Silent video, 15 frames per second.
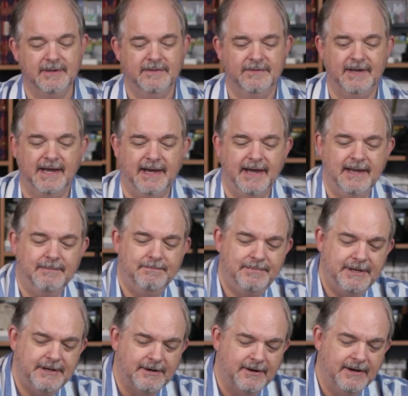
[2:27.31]
The high
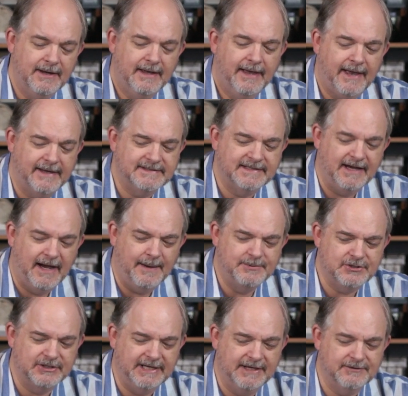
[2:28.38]
bidder has the
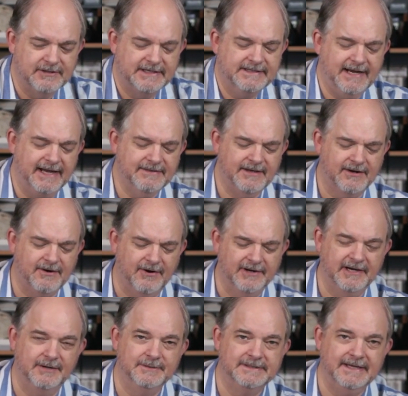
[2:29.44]
option either to take that card
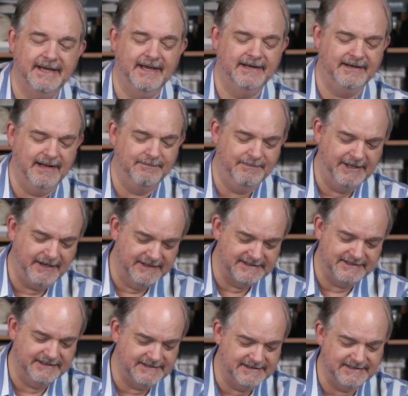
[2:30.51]
into his hand, and because
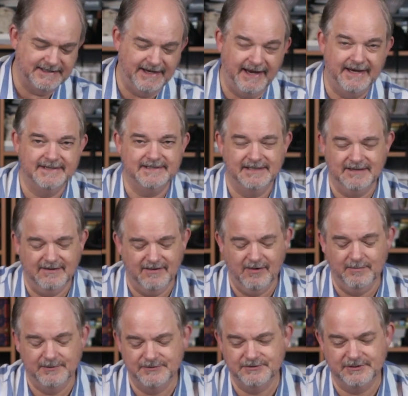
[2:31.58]
this is the ace, it
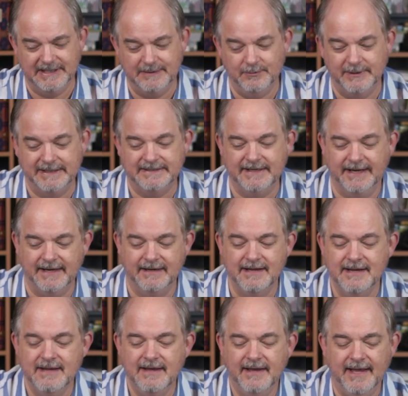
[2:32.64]
almost certainly will get taken,
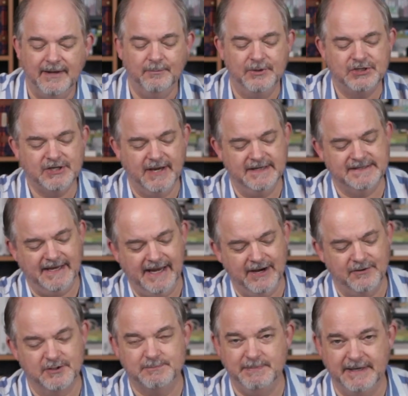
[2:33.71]
in which case
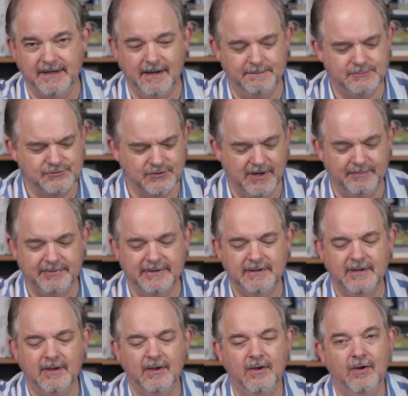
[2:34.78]
anchors become trump,
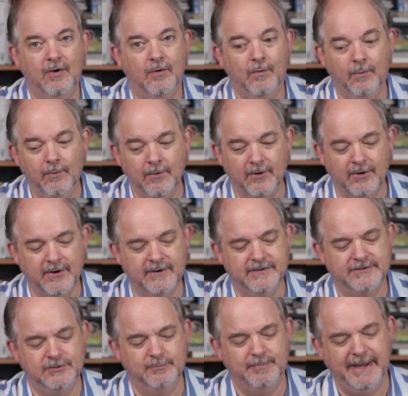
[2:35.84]
or
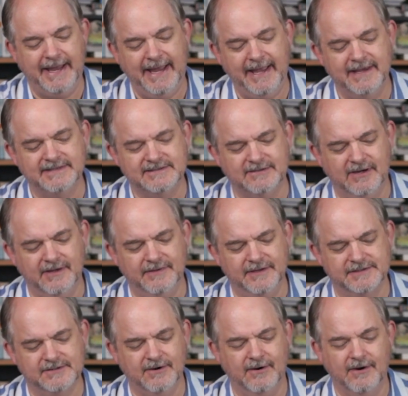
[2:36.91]
to pass on
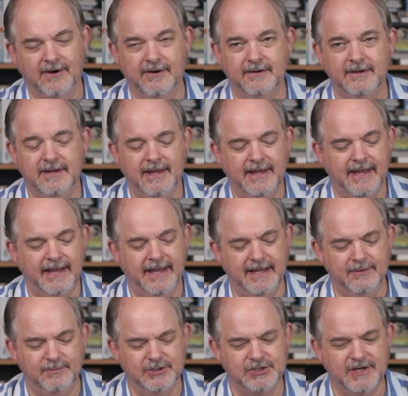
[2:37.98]
this card,
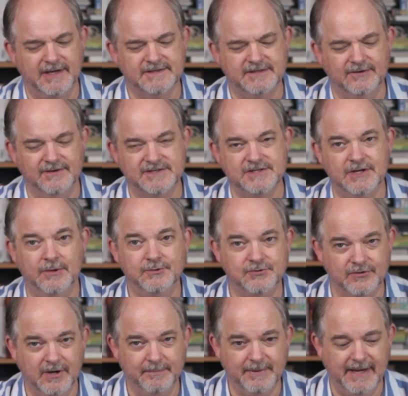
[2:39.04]
in which case there is no
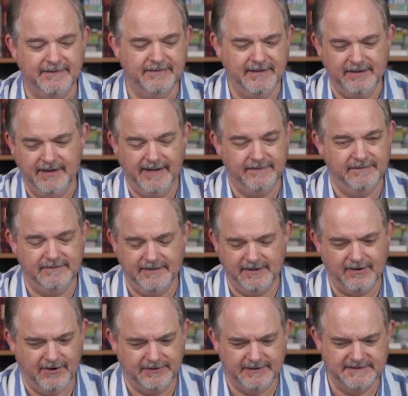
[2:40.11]
trump, and the
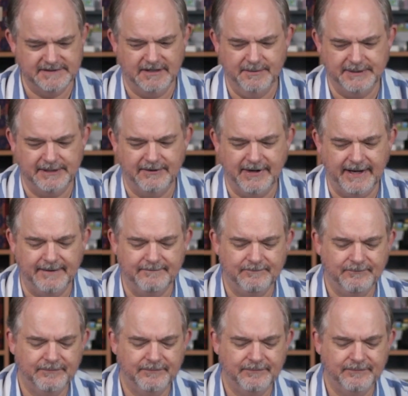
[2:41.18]
card doesn't go in their hand.